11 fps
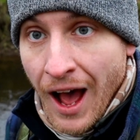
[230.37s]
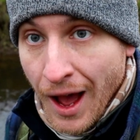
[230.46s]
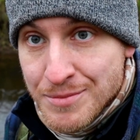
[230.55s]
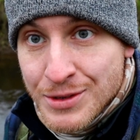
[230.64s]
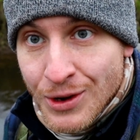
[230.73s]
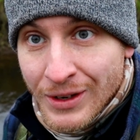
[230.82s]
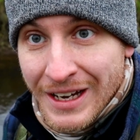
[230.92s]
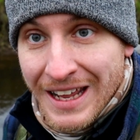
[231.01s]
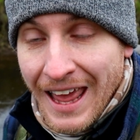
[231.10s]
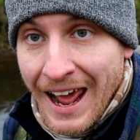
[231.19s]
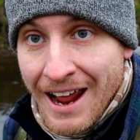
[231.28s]
I'm not going to
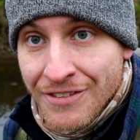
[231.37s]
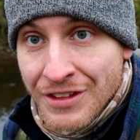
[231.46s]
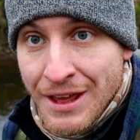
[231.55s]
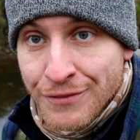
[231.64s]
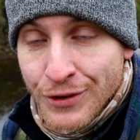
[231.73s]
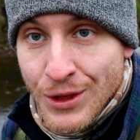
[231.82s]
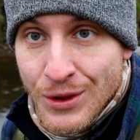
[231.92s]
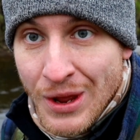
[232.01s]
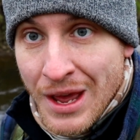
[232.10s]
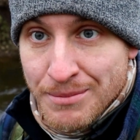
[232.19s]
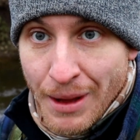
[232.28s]
get it out of the net for you,
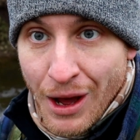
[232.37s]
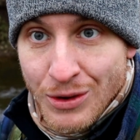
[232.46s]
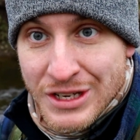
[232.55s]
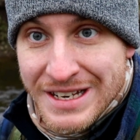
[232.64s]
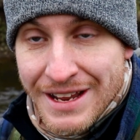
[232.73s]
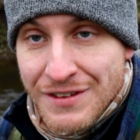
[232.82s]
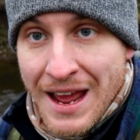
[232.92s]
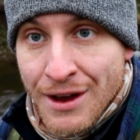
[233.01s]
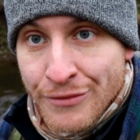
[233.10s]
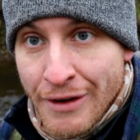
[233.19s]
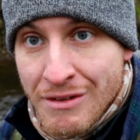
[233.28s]
but I'll just lift it
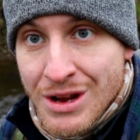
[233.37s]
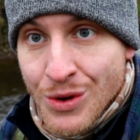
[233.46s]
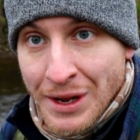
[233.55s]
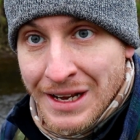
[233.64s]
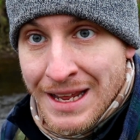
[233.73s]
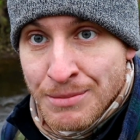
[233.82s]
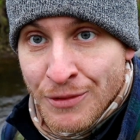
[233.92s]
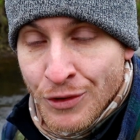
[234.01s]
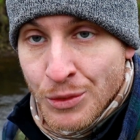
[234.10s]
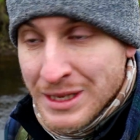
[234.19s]
out very quickly before we